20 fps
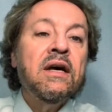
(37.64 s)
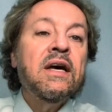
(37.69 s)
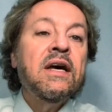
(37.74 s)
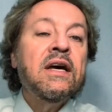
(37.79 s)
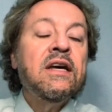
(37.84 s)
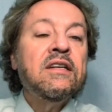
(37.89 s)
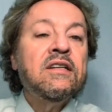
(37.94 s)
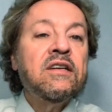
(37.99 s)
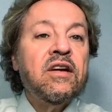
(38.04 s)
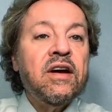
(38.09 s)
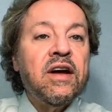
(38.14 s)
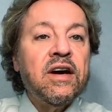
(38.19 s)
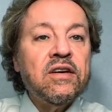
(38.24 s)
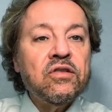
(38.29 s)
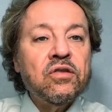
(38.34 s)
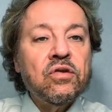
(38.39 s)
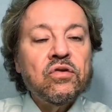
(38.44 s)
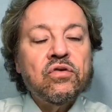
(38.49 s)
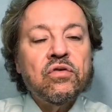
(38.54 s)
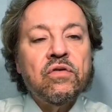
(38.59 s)

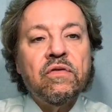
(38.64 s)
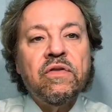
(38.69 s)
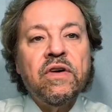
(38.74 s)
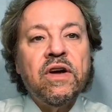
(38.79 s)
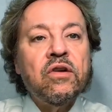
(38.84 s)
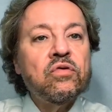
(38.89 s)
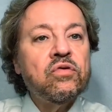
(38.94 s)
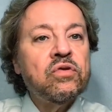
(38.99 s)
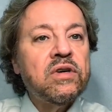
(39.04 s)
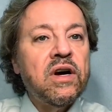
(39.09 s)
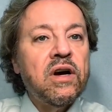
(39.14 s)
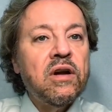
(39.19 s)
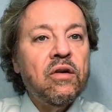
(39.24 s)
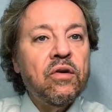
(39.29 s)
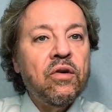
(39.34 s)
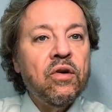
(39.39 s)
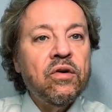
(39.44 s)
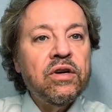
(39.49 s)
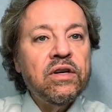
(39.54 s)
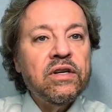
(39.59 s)
interactions of various
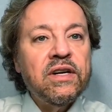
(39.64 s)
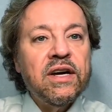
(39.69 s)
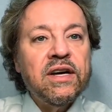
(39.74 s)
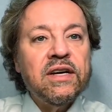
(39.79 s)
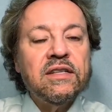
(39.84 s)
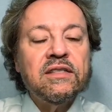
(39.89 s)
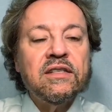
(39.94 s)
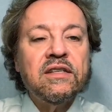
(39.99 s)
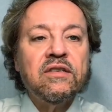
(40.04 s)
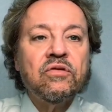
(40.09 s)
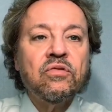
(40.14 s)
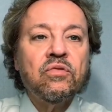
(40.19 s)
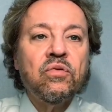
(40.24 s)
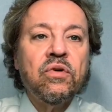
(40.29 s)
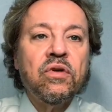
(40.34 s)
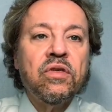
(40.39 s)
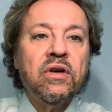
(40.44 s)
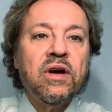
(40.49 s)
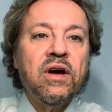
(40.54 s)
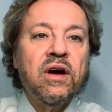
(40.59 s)
hyaluronidases
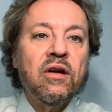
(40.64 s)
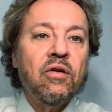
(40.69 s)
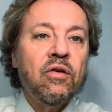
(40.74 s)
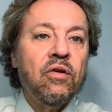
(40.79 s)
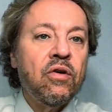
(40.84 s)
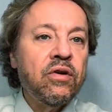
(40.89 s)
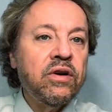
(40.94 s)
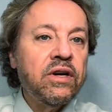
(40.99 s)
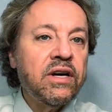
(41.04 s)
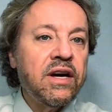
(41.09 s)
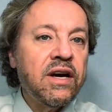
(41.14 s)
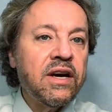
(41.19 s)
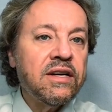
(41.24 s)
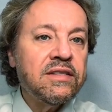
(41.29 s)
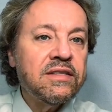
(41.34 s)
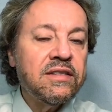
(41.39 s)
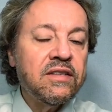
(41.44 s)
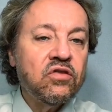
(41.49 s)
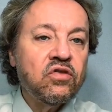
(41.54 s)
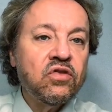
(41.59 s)
with hyaluronic
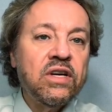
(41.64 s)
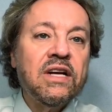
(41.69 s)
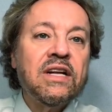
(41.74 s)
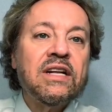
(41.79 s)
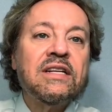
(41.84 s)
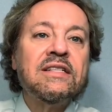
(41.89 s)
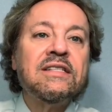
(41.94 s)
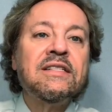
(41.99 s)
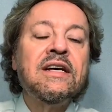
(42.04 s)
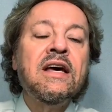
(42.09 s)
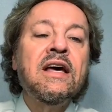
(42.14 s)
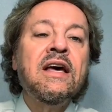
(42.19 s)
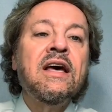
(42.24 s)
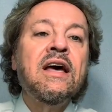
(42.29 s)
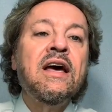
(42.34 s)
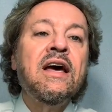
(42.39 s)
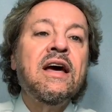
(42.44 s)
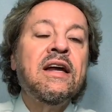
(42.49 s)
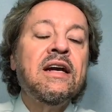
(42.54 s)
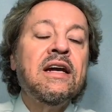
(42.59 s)
acid gels,
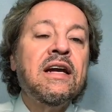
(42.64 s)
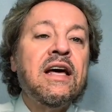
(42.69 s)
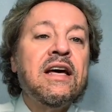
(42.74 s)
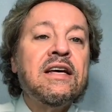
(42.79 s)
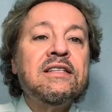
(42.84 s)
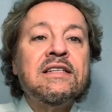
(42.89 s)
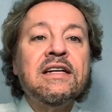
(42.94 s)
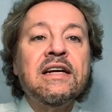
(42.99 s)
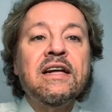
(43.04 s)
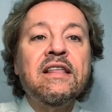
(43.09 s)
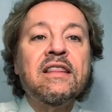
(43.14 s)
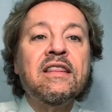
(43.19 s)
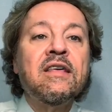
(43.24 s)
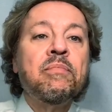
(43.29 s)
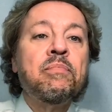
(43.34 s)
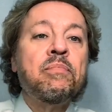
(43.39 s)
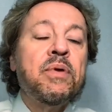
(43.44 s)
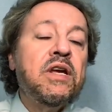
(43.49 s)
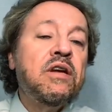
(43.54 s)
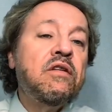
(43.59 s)
and lastly, the
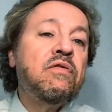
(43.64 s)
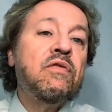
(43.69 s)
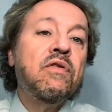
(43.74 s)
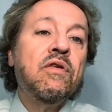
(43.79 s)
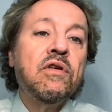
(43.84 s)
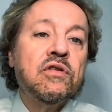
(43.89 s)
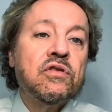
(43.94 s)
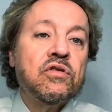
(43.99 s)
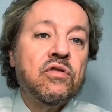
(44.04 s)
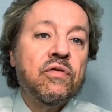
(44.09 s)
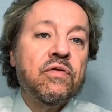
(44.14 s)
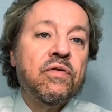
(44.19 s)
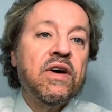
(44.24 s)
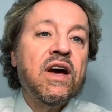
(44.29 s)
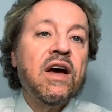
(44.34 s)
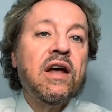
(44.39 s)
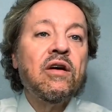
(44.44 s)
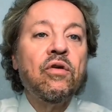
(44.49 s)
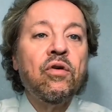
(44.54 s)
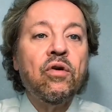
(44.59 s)
pitfalls of
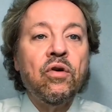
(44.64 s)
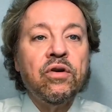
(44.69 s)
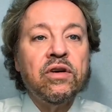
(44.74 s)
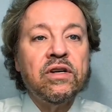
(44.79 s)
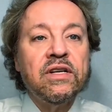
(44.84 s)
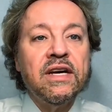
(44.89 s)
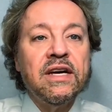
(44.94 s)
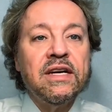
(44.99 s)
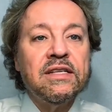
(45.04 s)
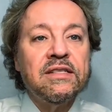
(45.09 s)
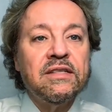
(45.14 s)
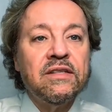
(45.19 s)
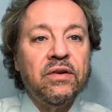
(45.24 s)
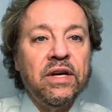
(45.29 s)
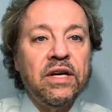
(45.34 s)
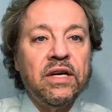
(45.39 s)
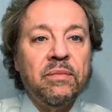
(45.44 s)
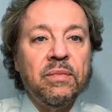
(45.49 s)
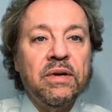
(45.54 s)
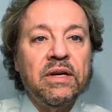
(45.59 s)
hyaluronidase
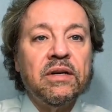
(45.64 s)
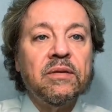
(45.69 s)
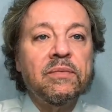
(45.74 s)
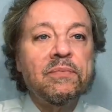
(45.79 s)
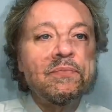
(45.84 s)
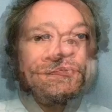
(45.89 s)
treatment.